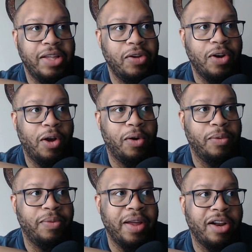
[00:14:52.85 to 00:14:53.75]
You
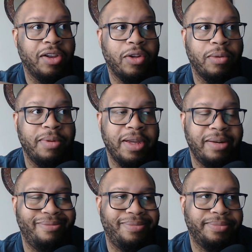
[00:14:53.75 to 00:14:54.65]
know, they're a little
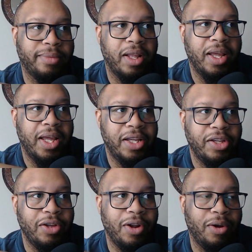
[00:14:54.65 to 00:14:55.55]
bit,
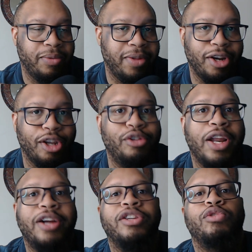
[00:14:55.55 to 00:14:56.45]
you know, they're
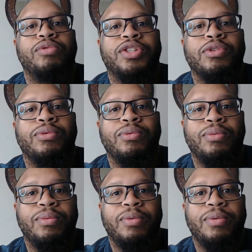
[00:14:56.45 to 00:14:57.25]
they're new school.